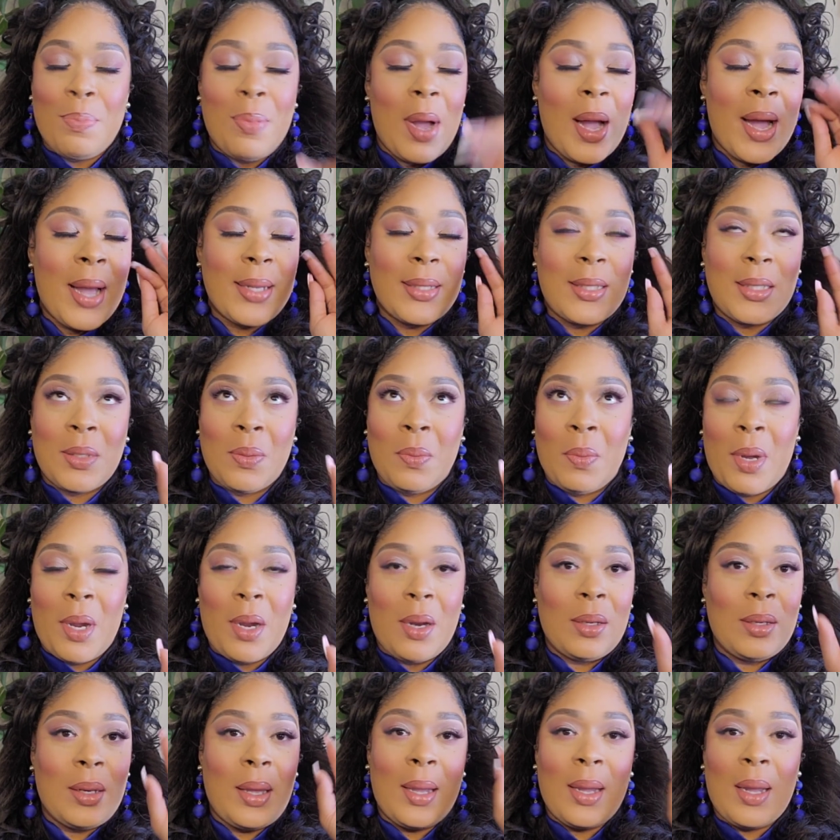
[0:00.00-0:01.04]
I
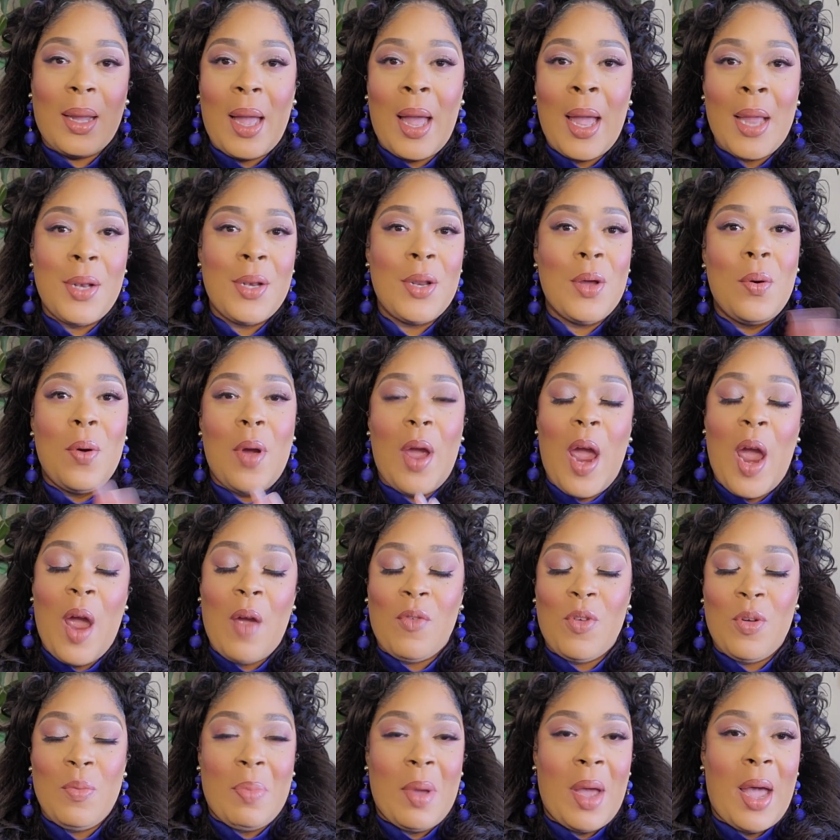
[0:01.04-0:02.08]
swear, like, I know
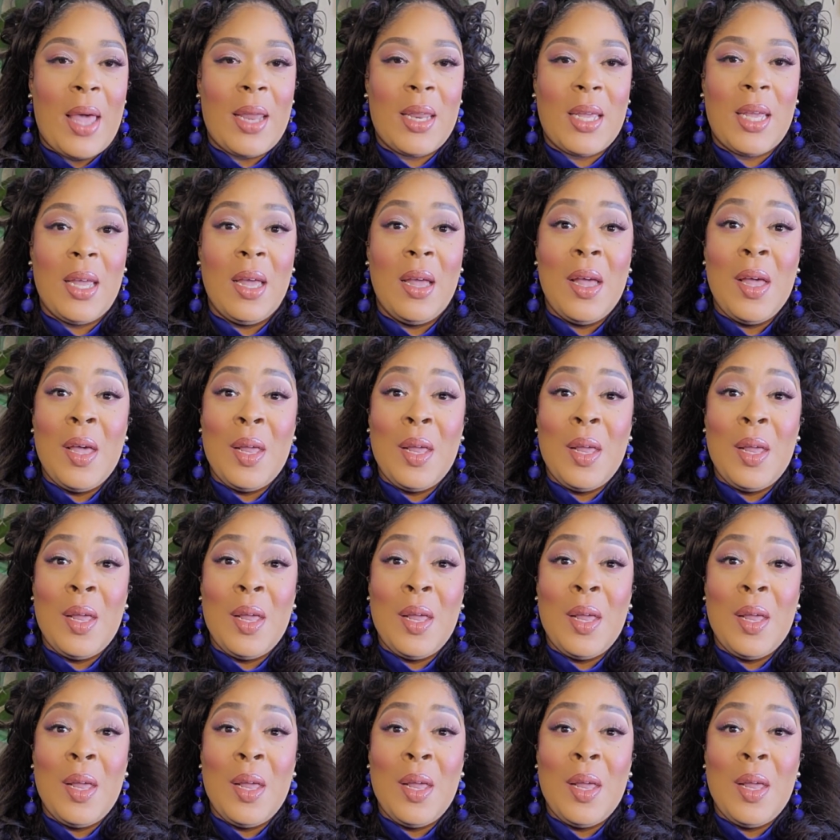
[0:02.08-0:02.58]
everybody